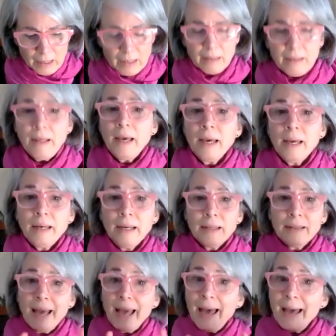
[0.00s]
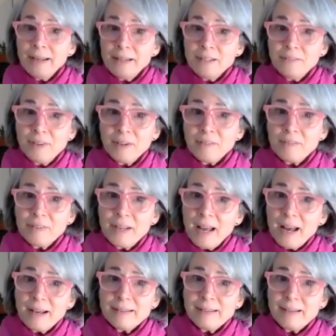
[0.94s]
Then at the end of
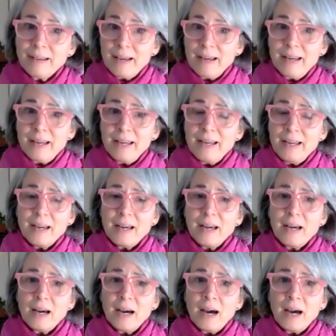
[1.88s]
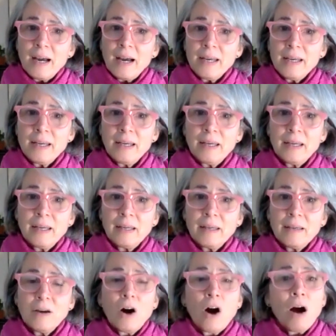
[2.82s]
every essay, I
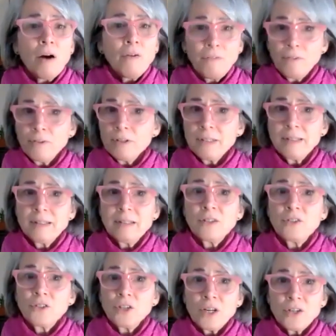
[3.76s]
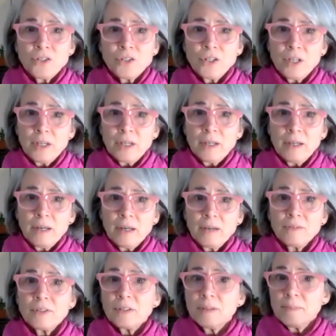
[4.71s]
offer a suggestion
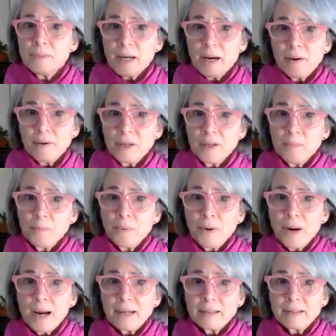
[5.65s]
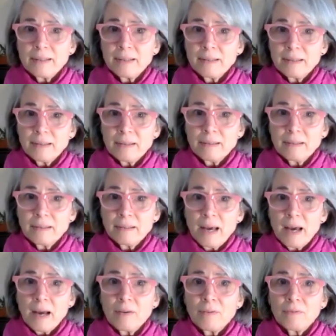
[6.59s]
of some Dao Yin practices
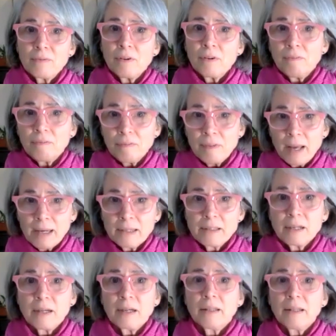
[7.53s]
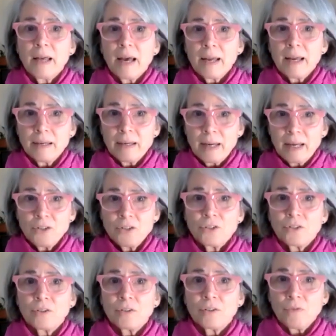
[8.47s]
that reflect on that
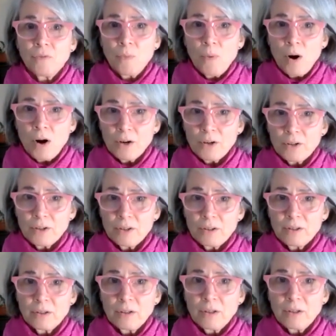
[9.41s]
nature of water.